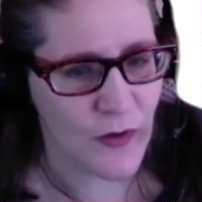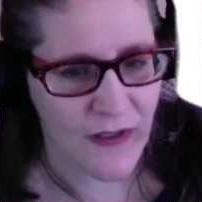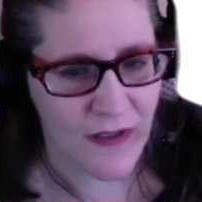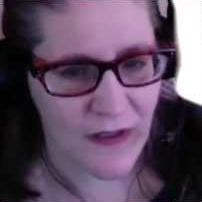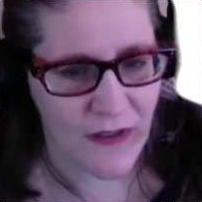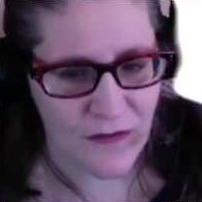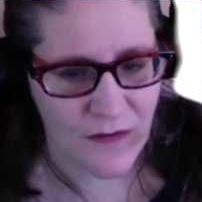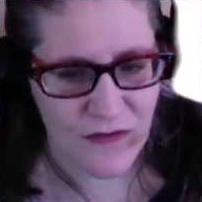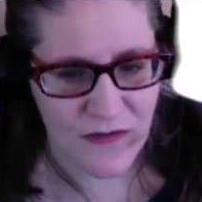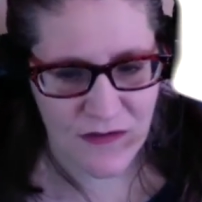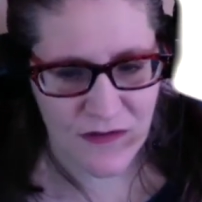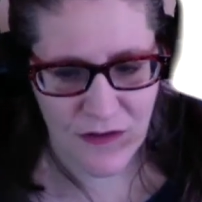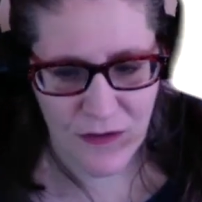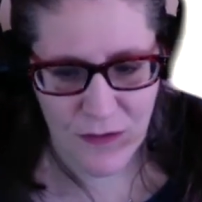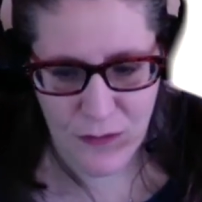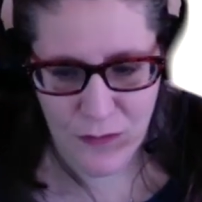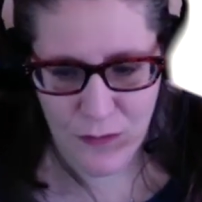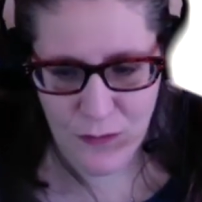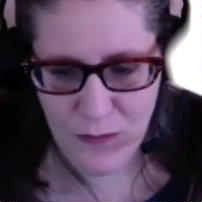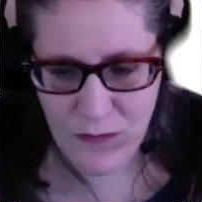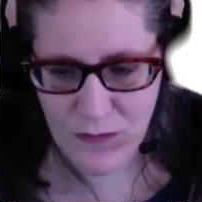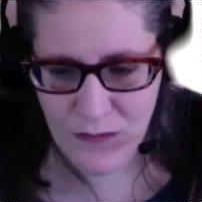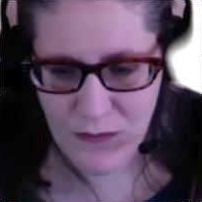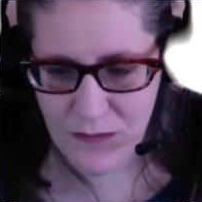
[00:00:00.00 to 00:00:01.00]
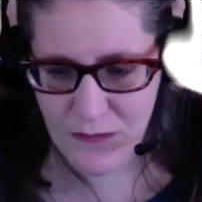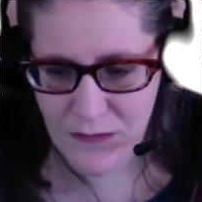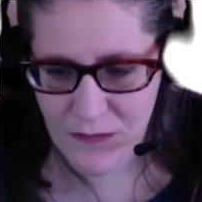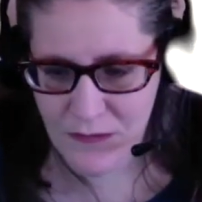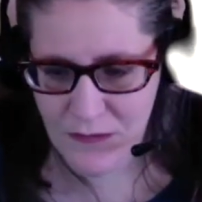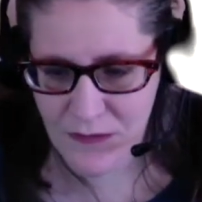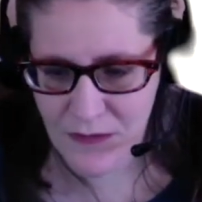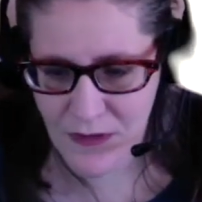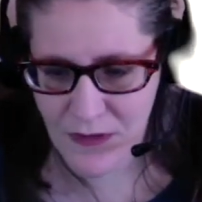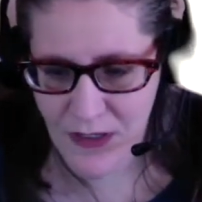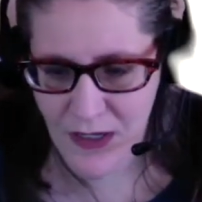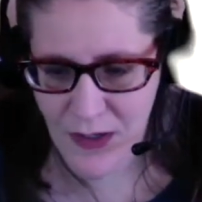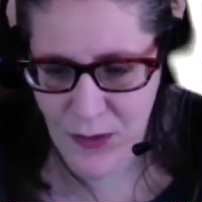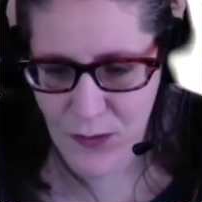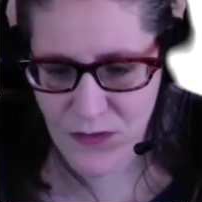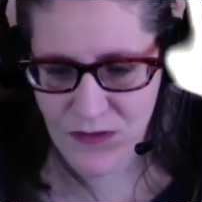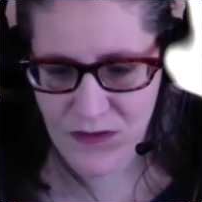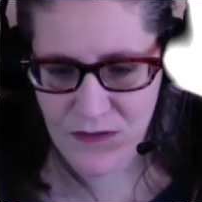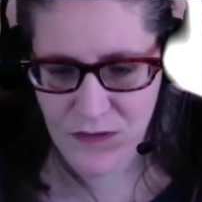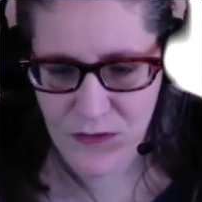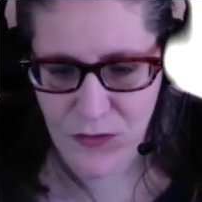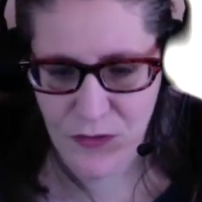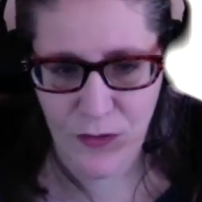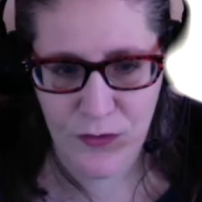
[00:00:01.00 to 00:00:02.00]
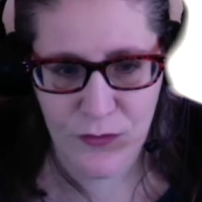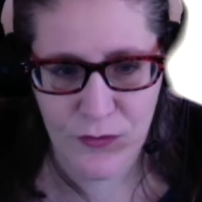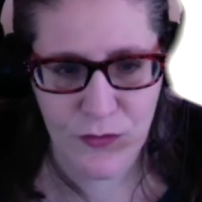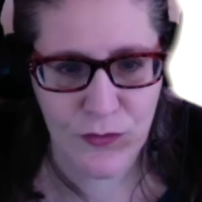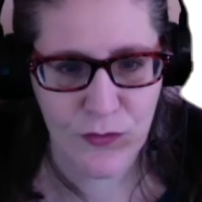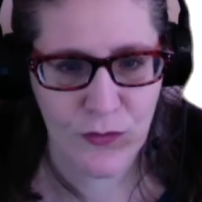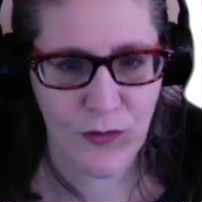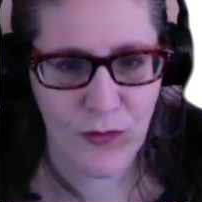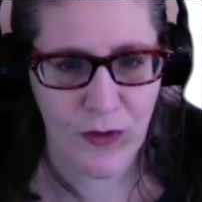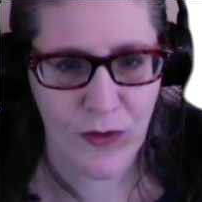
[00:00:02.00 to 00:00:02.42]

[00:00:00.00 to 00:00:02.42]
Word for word: And so I didn't go on Google.